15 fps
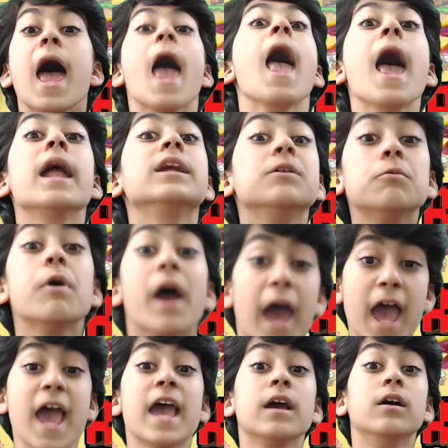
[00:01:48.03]

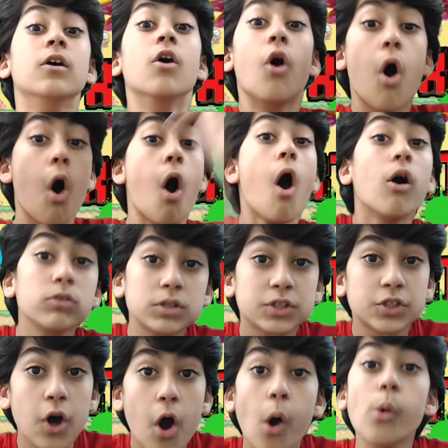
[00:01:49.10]
Anyway,
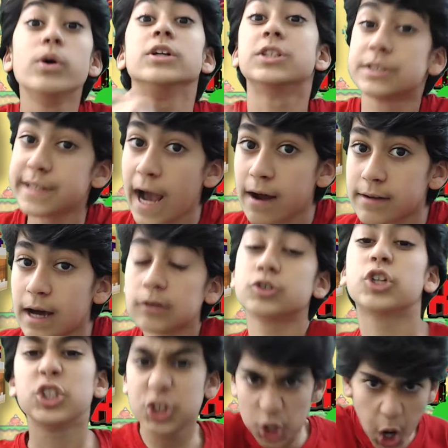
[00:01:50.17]
also shout out
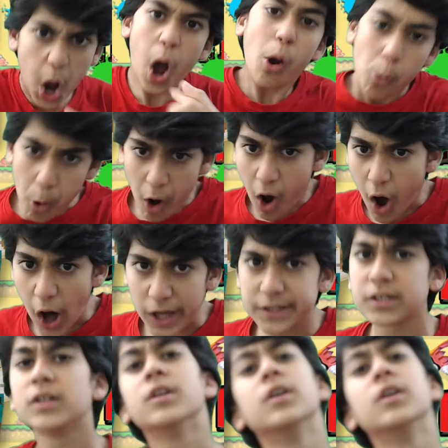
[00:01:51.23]
to Jong Wan.